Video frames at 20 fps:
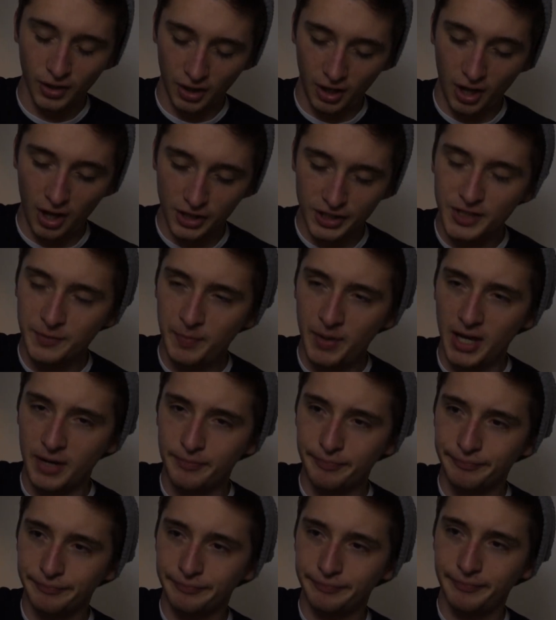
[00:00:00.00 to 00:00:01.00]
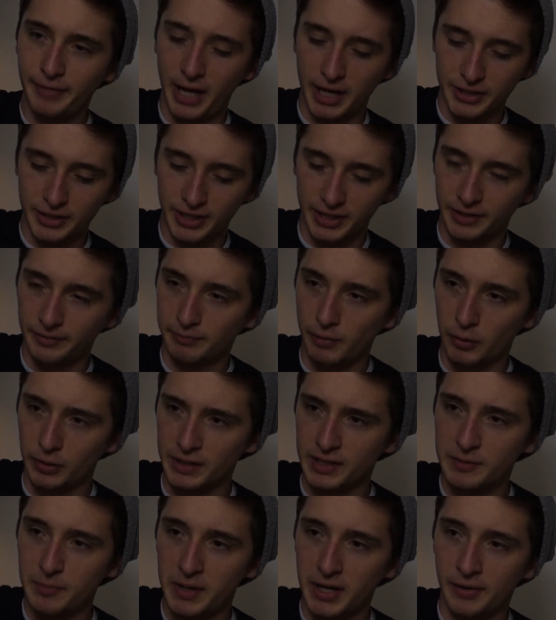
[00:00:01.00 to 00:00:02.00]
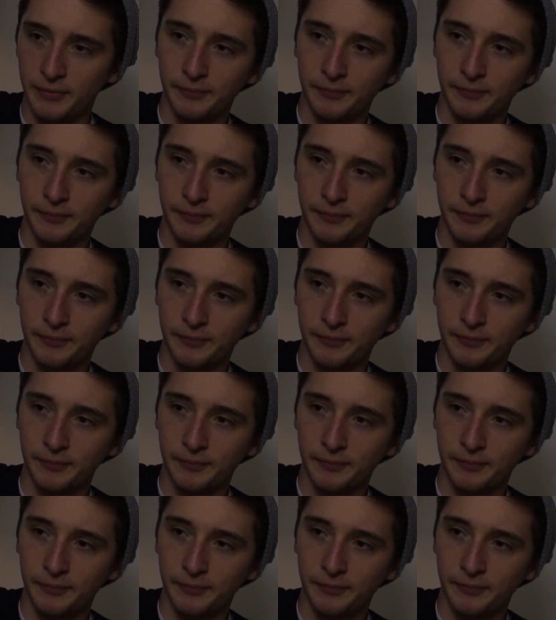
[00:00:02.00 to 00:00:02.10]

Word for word: Uh, spit, actually. Only spit.